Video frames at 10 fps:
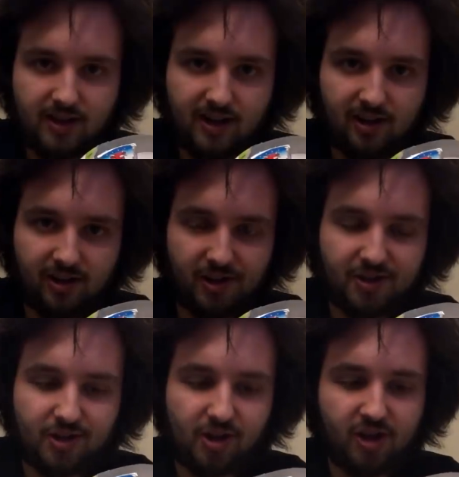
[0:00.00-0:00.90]
It's like a
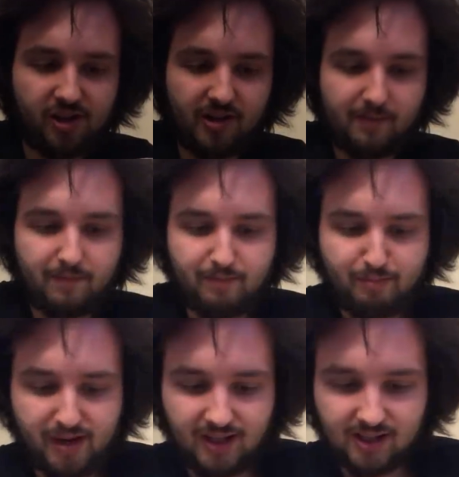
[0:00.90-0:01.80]
little circular
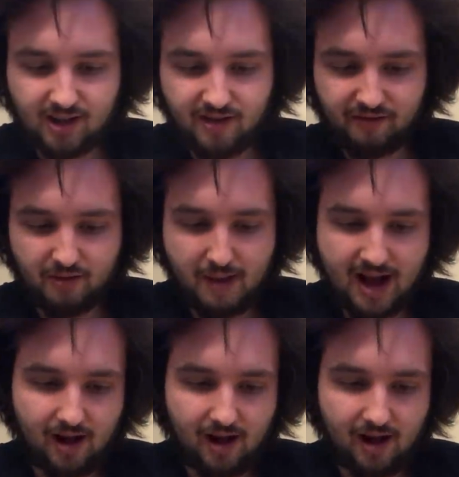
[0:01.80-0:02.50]
pizza from